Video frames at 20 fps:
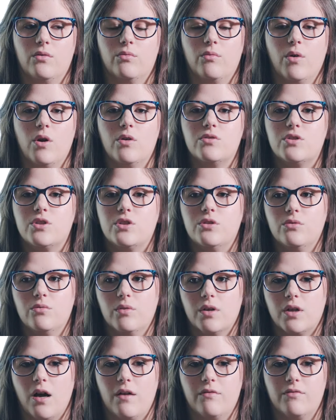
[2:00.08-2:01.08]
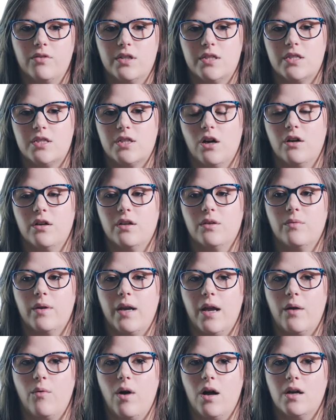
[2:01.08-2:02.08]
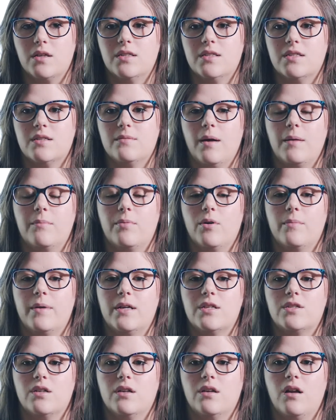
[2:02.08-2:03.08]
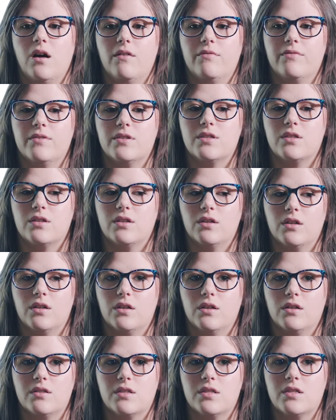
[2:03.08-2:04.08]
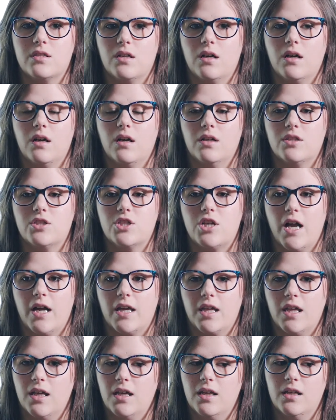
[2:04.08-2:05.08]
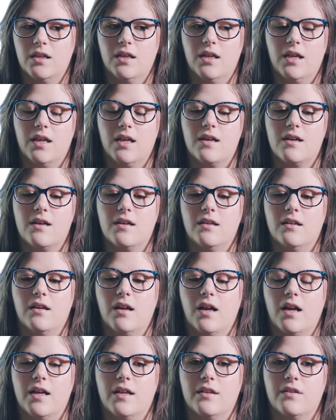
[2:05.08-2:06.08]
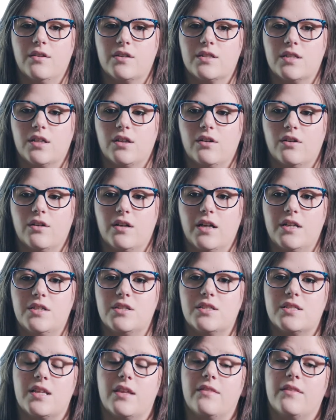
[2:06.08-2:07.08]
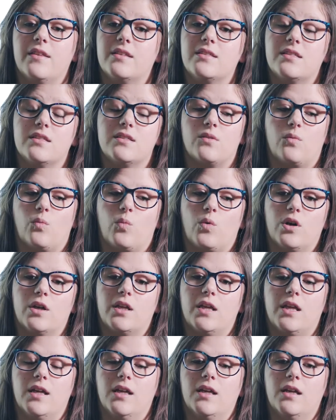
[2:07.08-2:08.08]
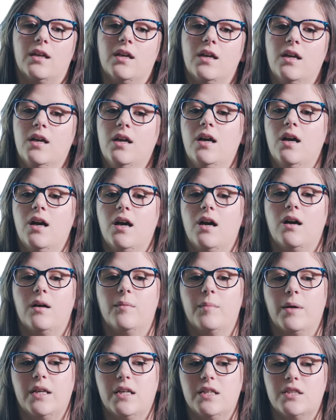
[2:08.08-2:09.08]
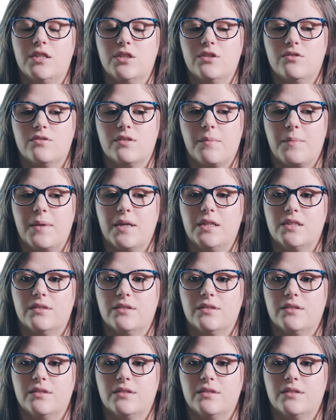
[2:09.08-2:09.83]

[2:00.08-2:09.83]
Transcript: road to recovery started when I walked into my probation officer's check-in, and I looked at her and I just said, this isn't working. I need to do something